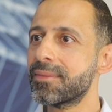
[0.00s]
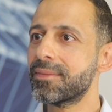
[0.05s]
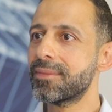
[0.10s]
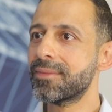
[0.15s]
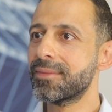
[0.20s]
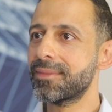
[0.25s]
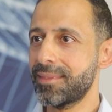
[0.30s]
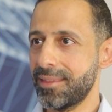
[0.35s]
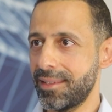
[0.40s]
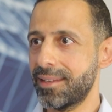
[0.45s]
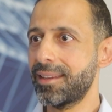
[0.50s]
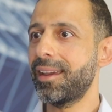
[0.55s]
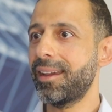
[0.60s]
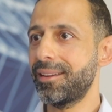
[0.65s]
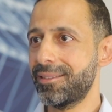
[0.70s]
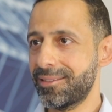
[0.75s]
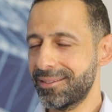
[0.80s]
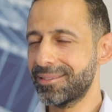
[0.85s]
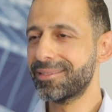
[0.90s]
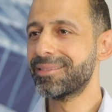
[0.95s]
its time. Yes. I
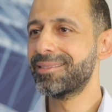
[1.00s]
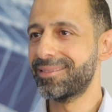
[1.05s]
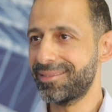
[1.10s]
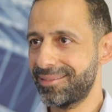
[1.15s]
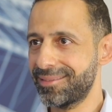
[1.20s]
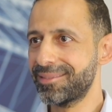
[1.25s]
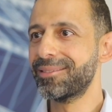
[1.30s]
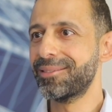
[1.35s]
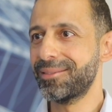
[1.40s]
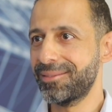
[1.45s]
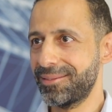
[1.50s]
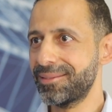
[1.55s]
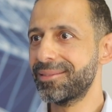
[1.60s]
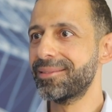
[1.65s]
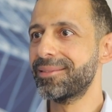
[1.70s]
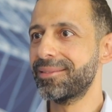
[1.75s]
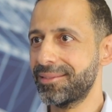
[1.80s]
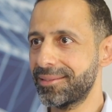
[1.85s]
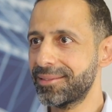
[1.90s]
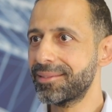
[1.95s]
think the technology,
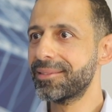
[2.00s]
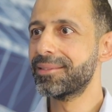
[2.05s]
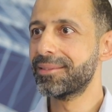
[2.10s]
you know,